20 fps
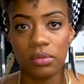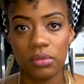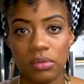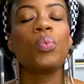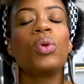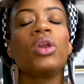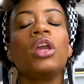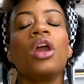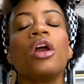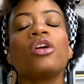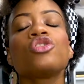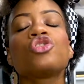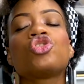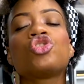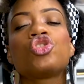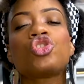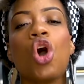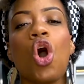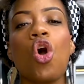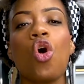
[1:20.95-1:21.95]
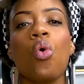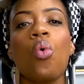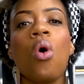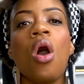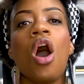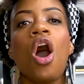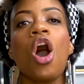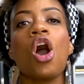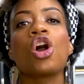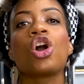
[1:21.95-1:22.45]
We are
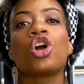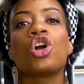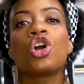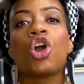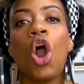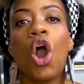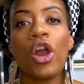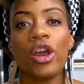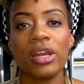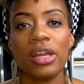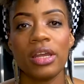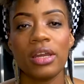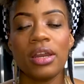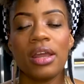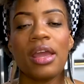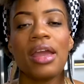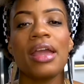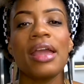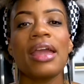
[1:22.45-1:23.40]
so guarded.